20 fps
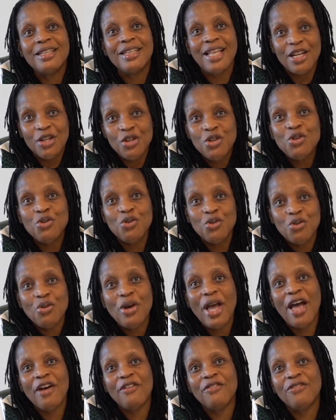than you do
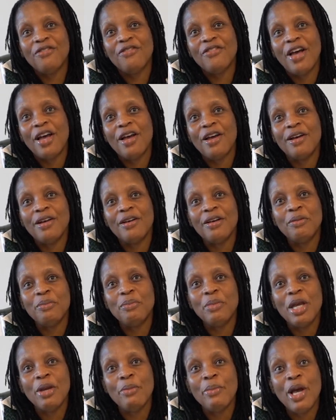have
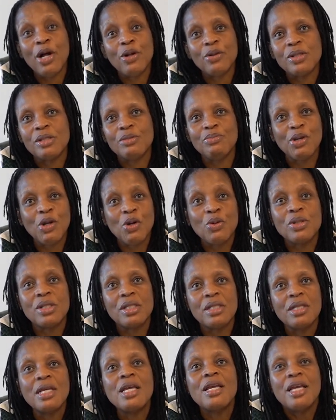males,
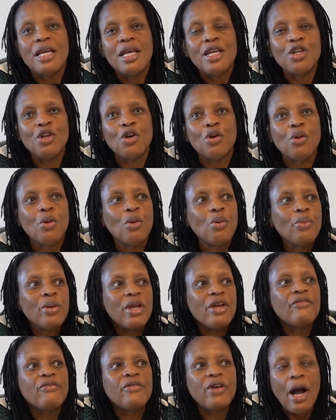because
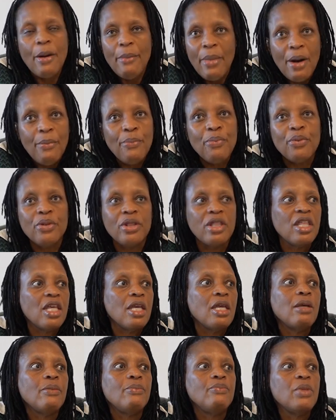we have come up with
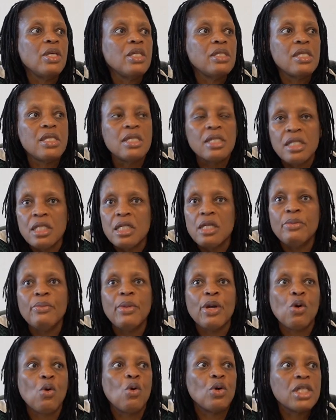a system,
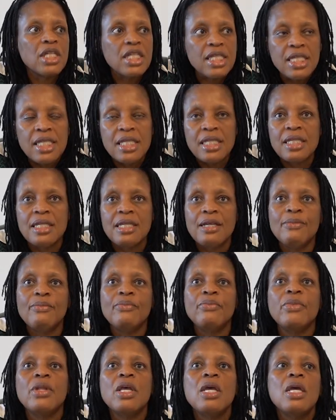a quota
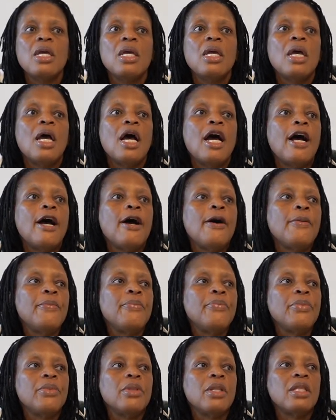system,
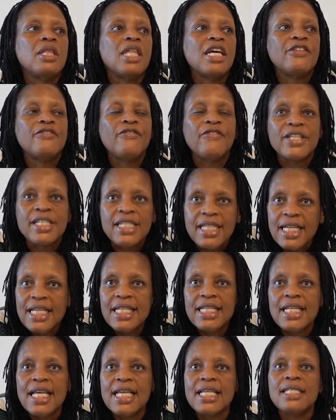that
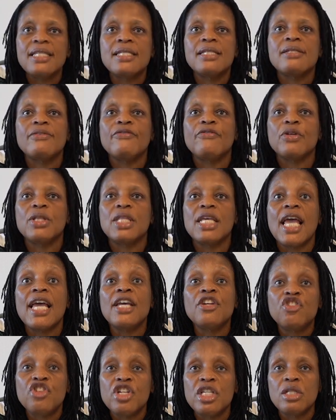facilitates for the
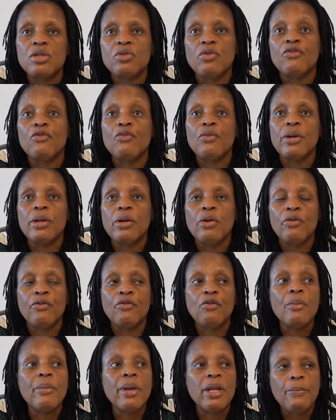entrance of
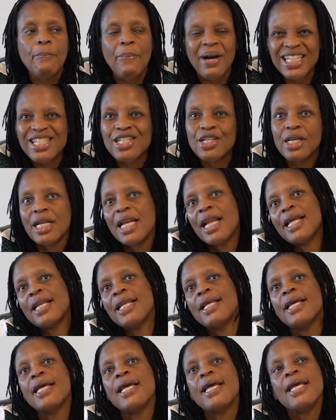women,
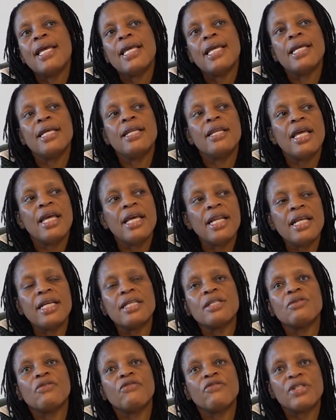particularly in
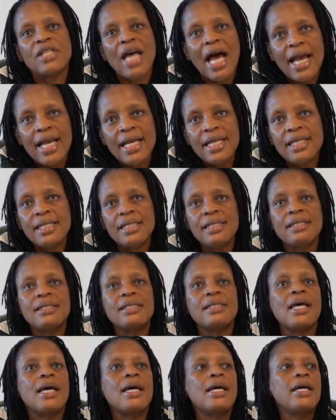areas of
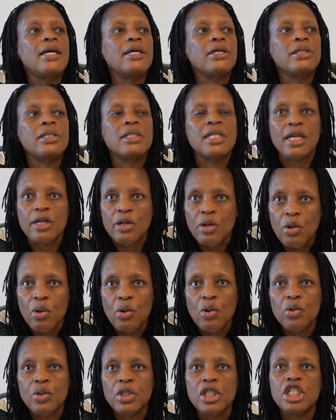science,
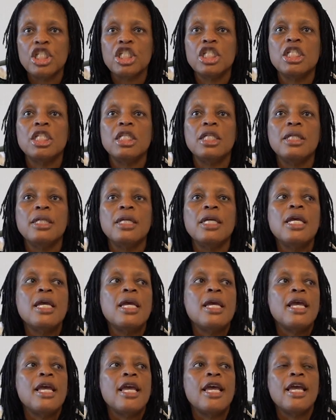technology,
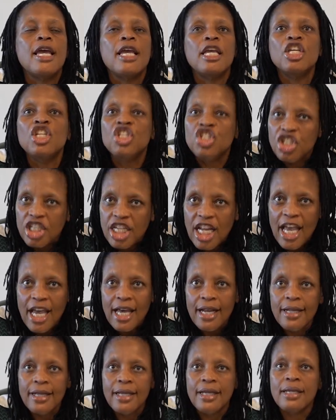
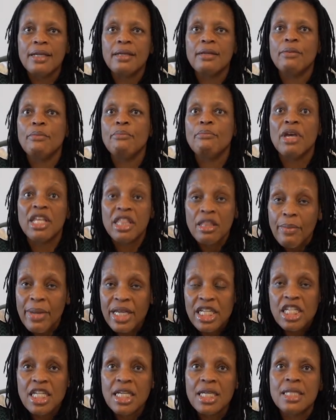engineering,
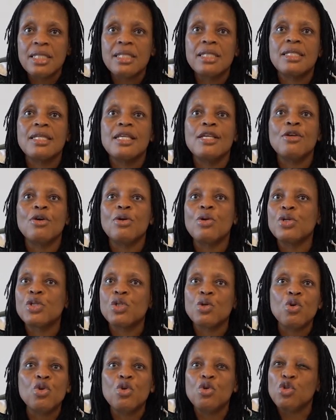mathematics.
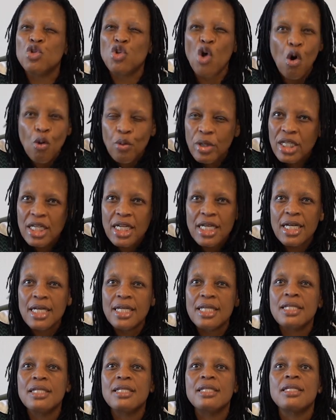So your
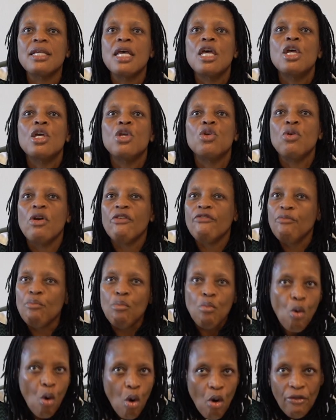doctors, you have
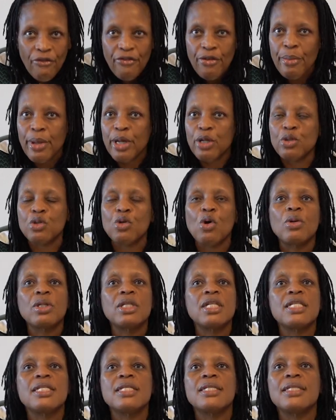more female
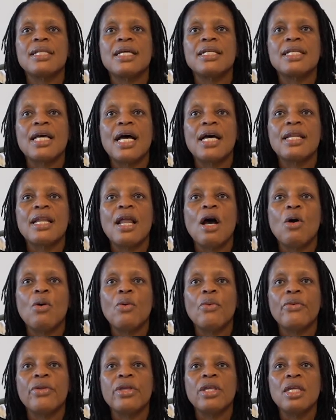doctors that are
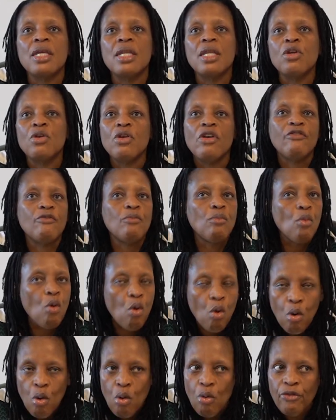now in, you have
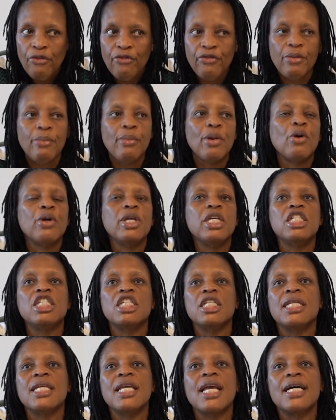more female
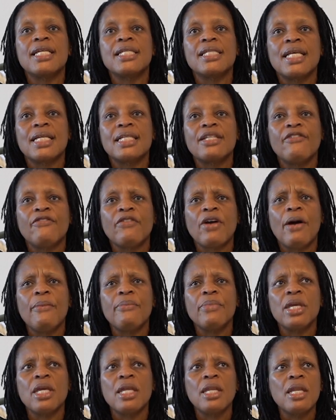engineers that have
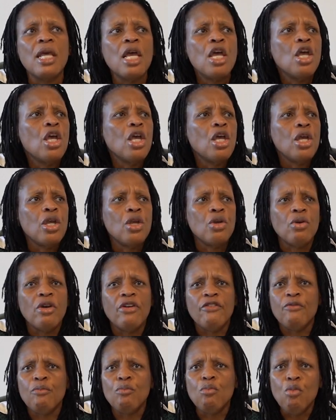come in, you
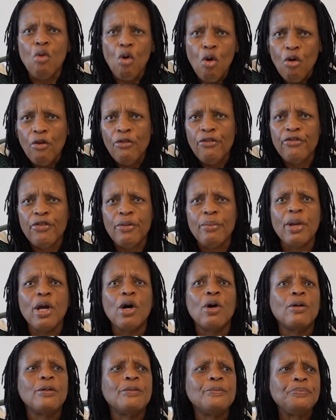have more
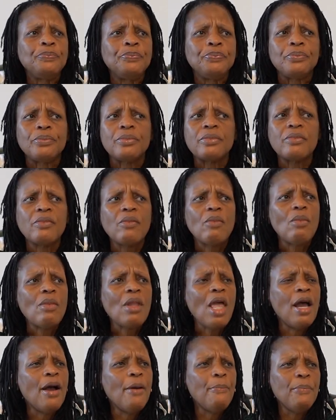female
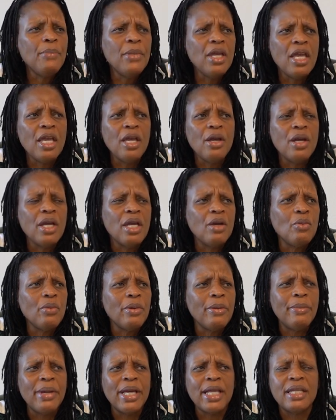
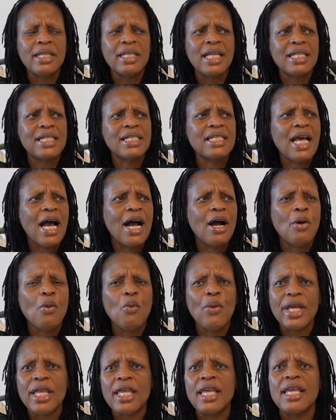women that are
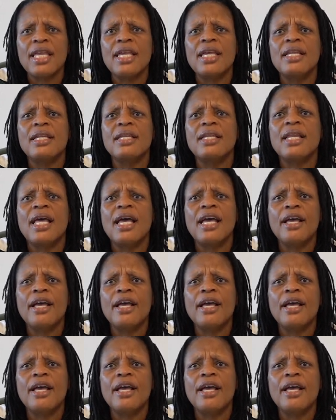working in